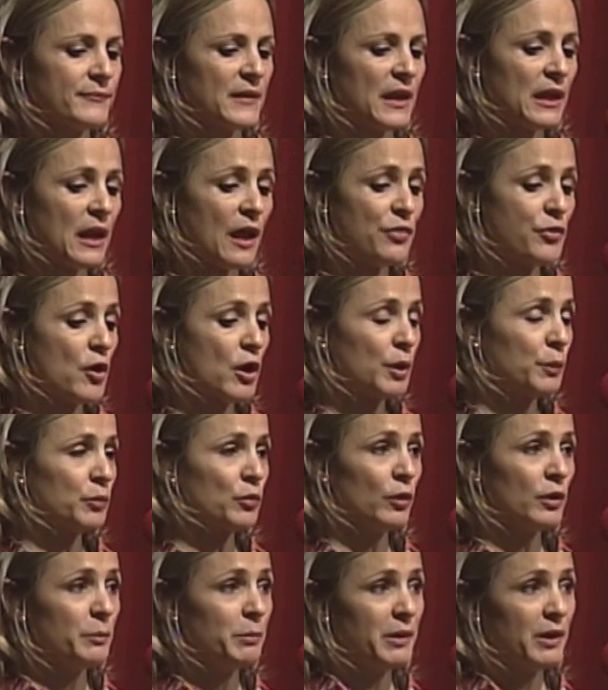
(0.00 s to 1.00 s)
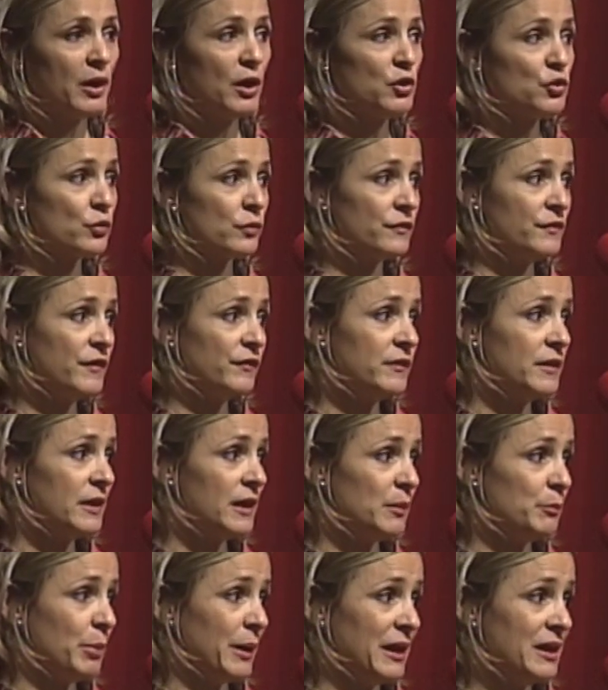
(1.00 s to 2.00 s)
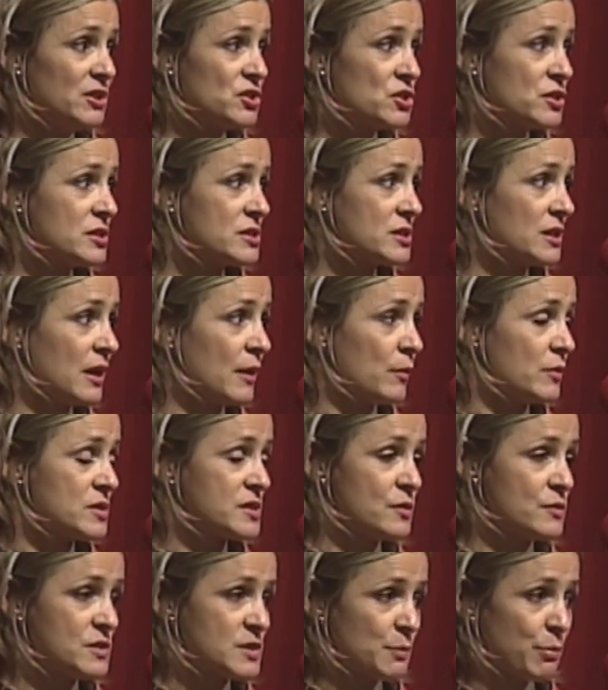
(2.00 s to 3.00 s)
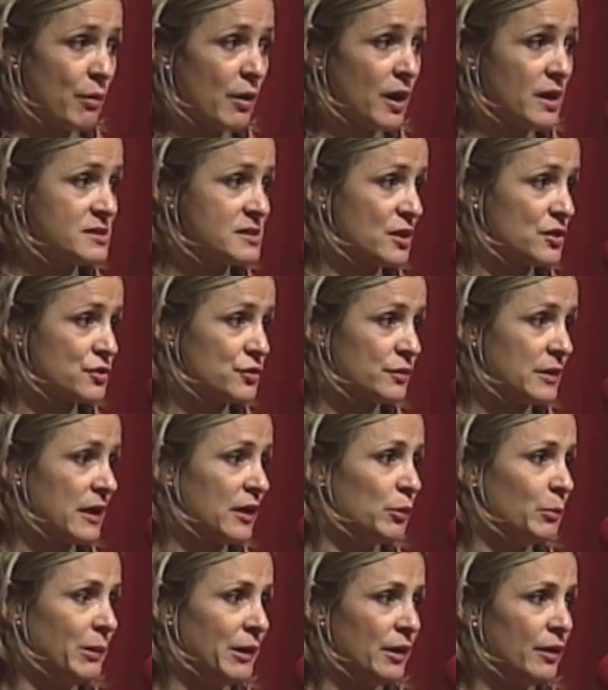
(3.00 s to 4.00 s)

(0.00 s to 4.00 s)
I thought it would only be 158 pages, and I was so surprised that it turned out to be